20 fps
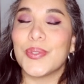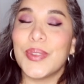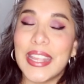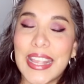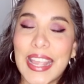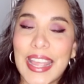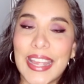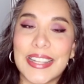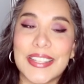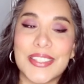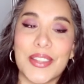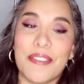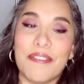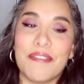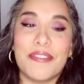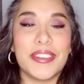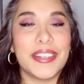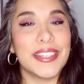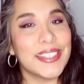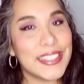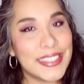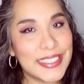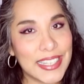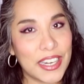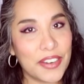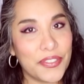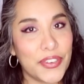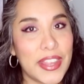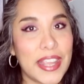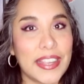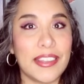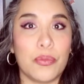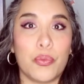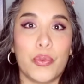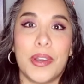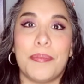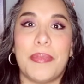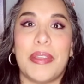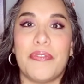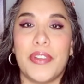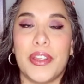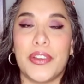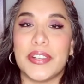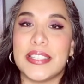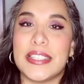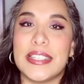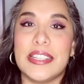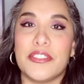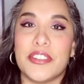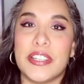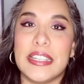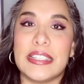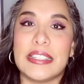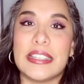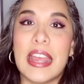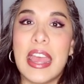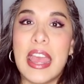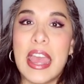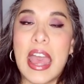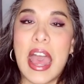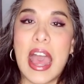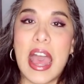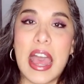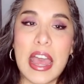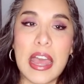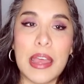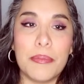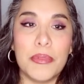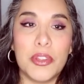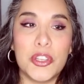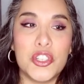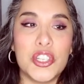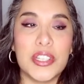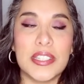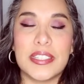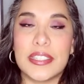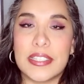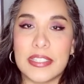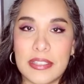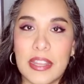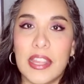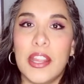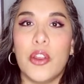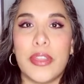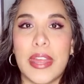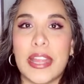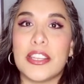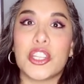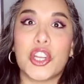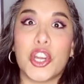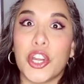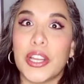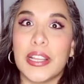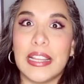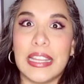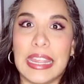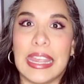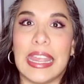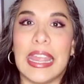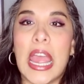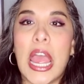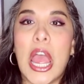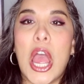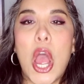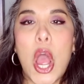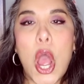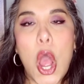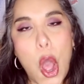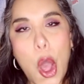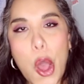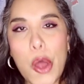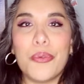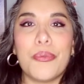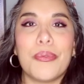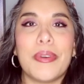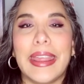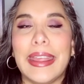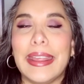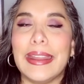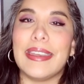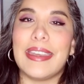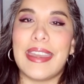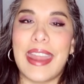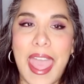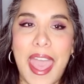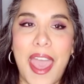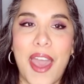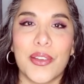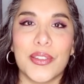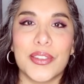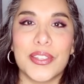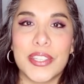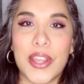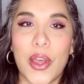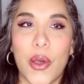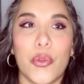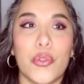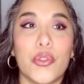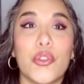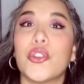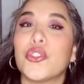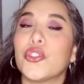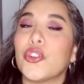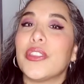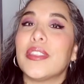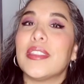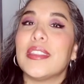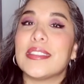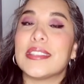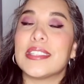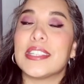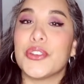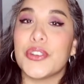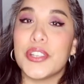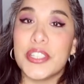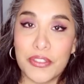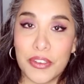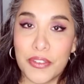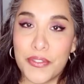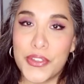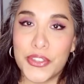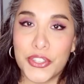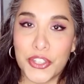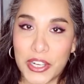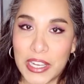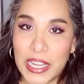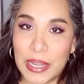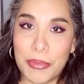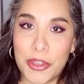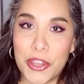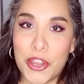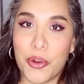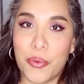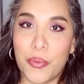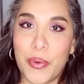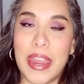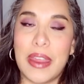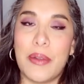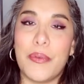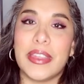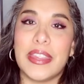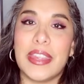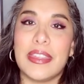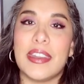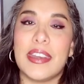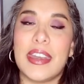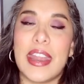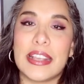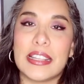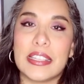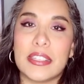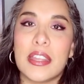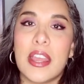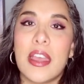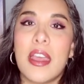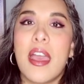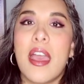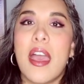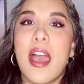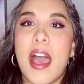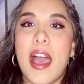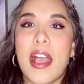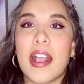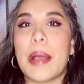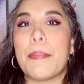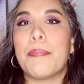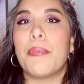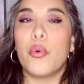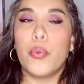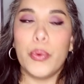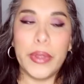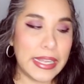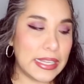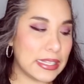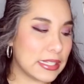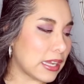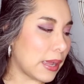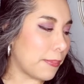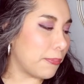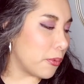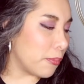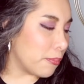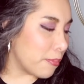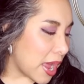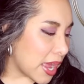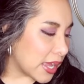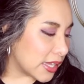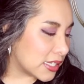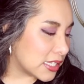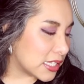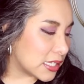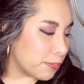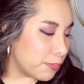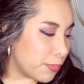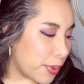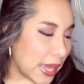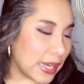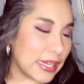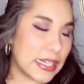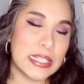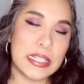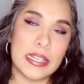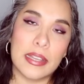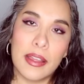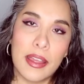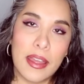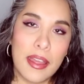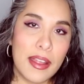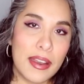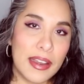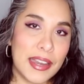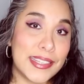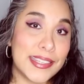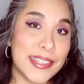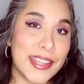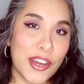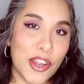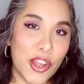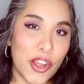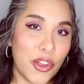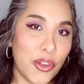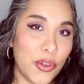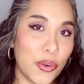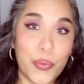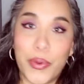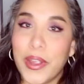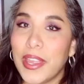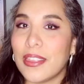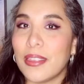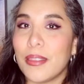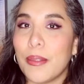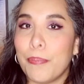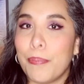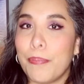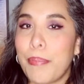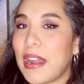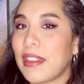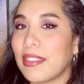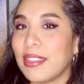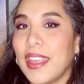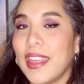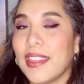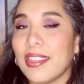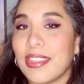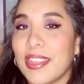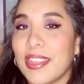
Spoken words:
weekend, so I'm very excited for that because one of my favorite series, just, you know, that's currently on right now. So those are the series reviews that are coming your way within the next couple weeks, couple months. But let's get on with parte